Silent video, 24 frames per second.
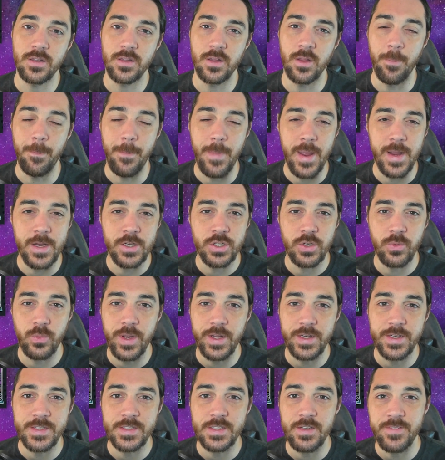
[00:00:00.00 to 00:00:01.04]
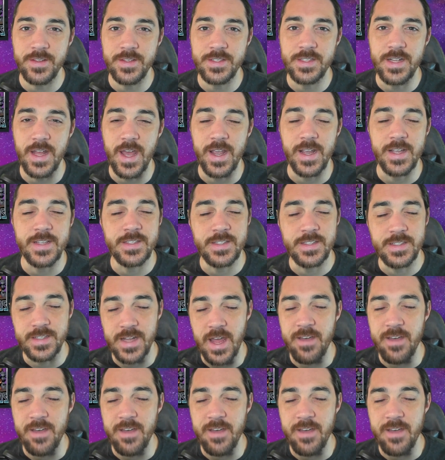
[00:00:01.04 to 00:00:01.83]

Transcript: the major weakness of this deck is